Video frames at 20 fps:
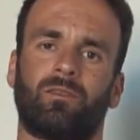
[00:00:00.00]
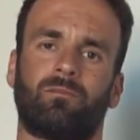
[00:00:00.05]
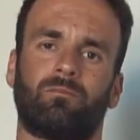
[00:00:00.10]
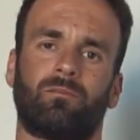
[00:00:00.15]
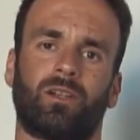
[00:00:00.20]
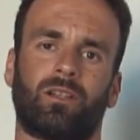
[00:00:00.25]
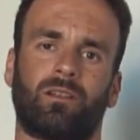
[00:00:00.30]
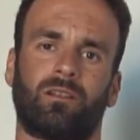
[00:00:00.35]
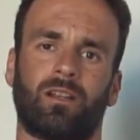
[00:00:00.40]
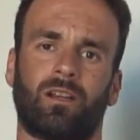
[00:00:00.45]

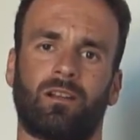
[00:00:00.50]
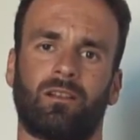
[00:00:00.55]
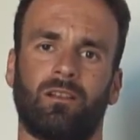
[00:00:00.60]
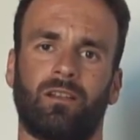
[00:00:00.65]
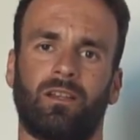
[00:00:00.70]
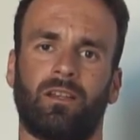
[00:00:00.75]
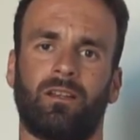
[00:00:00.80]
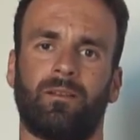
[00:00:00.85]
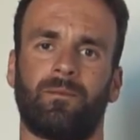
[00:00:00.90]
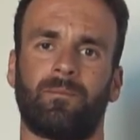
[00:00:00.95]
but
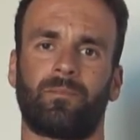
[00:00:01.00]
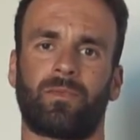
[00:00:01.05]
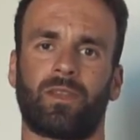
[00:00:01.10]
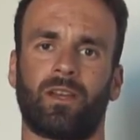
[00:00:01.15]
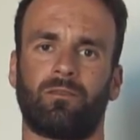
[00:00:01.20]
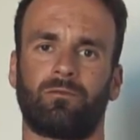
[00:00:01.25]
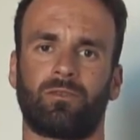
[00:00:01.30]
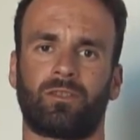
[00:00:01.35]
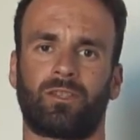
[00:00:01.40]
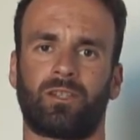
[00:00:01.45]
luckily
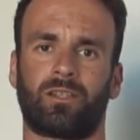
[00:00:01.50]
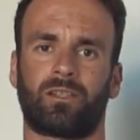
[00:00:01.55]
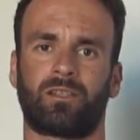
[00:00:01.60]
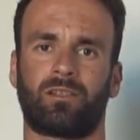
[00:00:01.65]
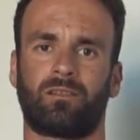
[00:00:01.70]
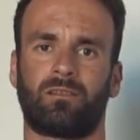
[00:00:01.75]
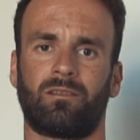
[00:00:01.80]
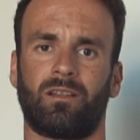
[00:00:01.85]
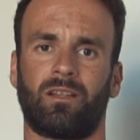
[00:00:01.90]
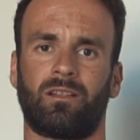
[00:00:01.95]
I was
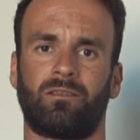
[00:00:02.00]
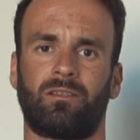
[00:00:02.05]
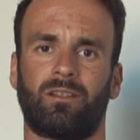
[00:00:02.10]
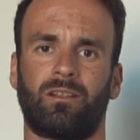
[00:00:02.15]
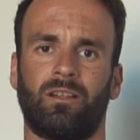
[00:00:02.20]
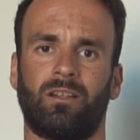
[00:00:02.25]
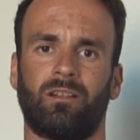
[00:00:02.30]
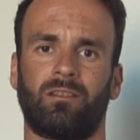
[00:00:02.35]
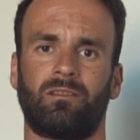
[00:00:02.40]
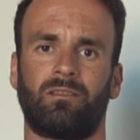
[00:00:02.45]
just
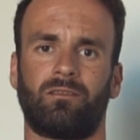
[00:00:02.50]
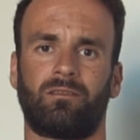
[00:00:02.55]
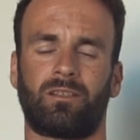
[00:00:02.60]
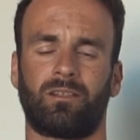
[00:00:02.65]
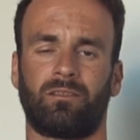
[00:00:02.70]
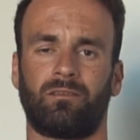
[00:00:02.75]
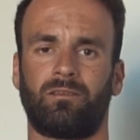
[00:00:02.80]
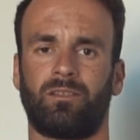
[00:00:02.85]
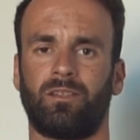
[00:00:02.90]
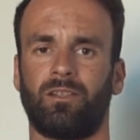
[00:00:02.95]
entering
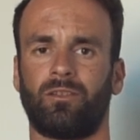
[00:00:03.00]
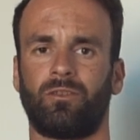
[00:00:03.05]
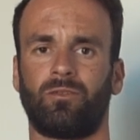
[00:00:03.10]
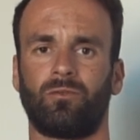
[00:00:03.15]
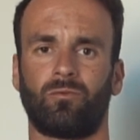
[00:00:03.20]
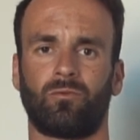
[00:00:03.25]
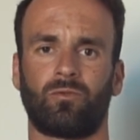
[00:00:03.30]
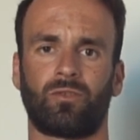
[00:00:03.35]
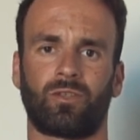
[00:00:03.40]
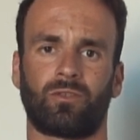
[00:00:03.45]
T2,